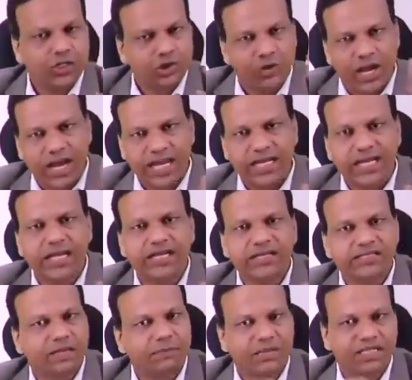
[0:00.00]
So LDL
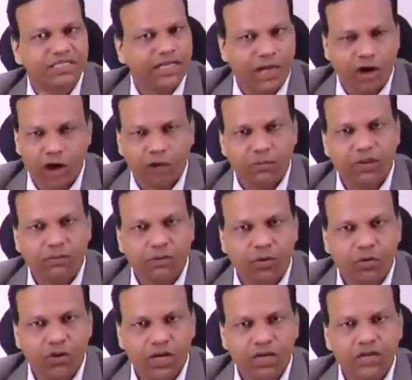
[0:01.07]
receptors cannot be
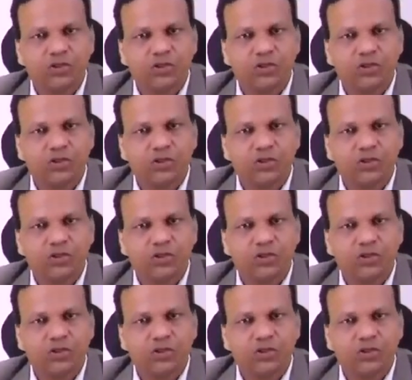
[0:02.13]
broken.